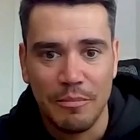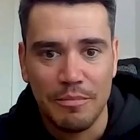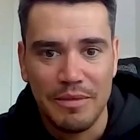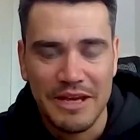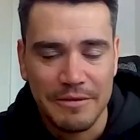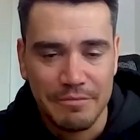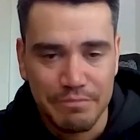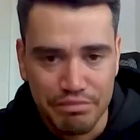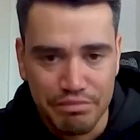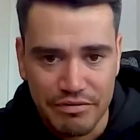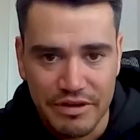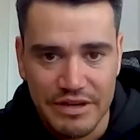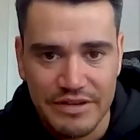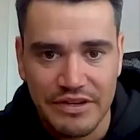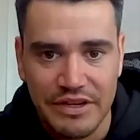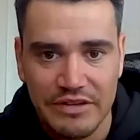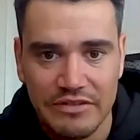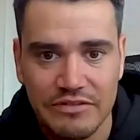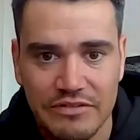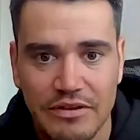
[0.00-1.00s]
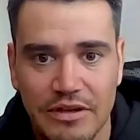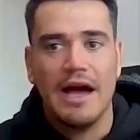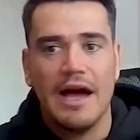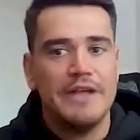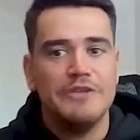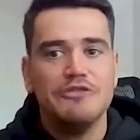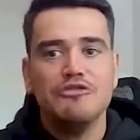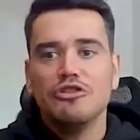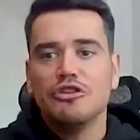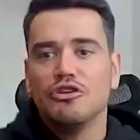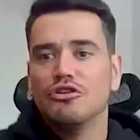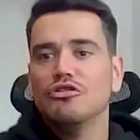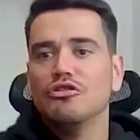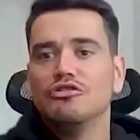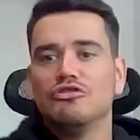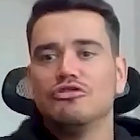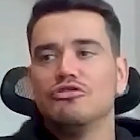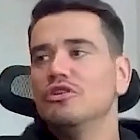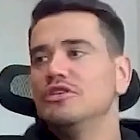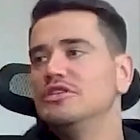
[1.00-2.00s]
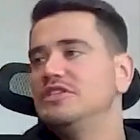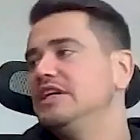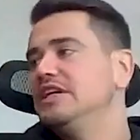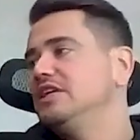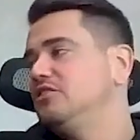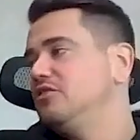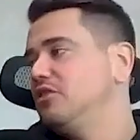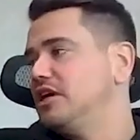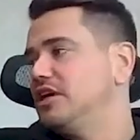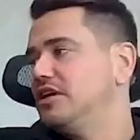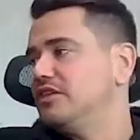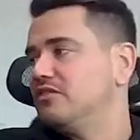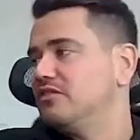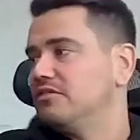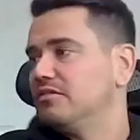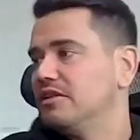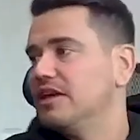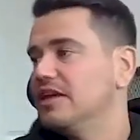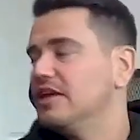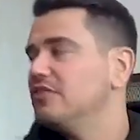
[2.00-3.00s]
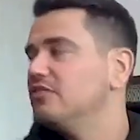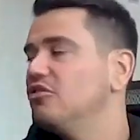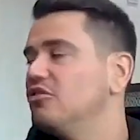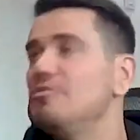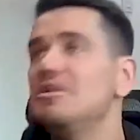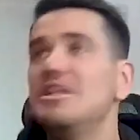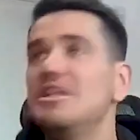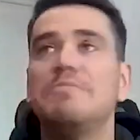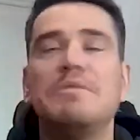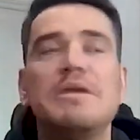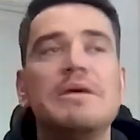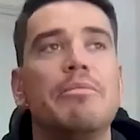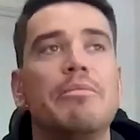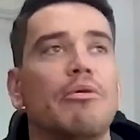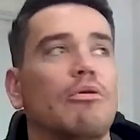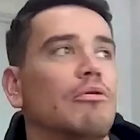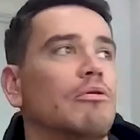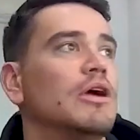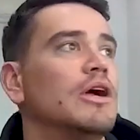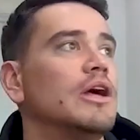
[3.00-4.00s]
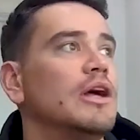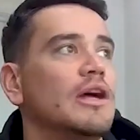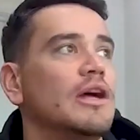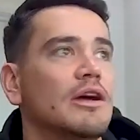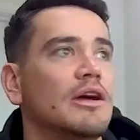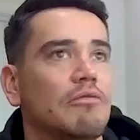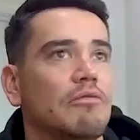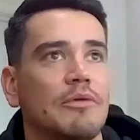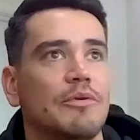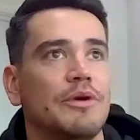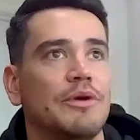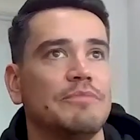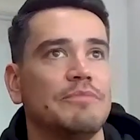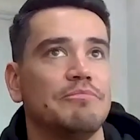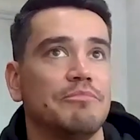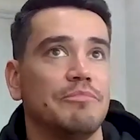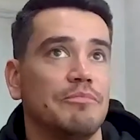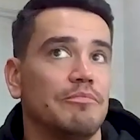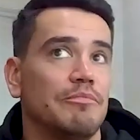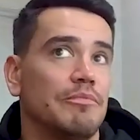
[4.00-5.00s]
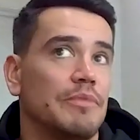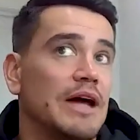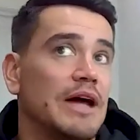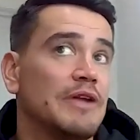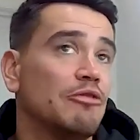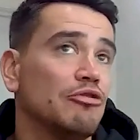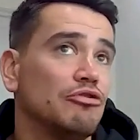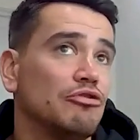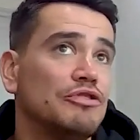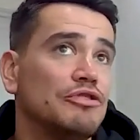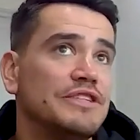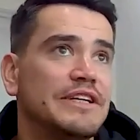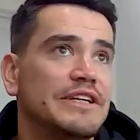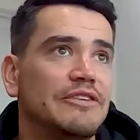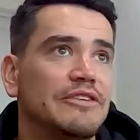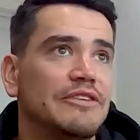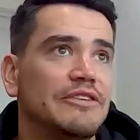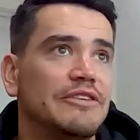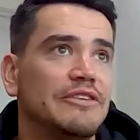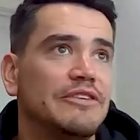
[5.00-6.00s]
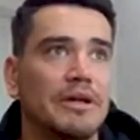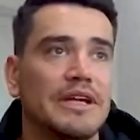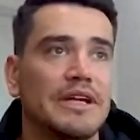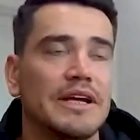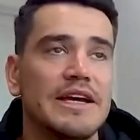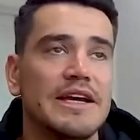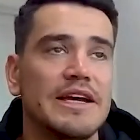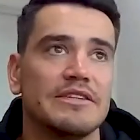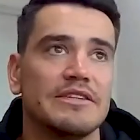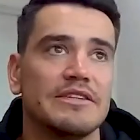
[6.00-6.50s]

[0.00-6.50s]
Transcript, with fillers: being present. And you mm. could, you know, TikTok is so many people well, when I don't know TikTok, but I ask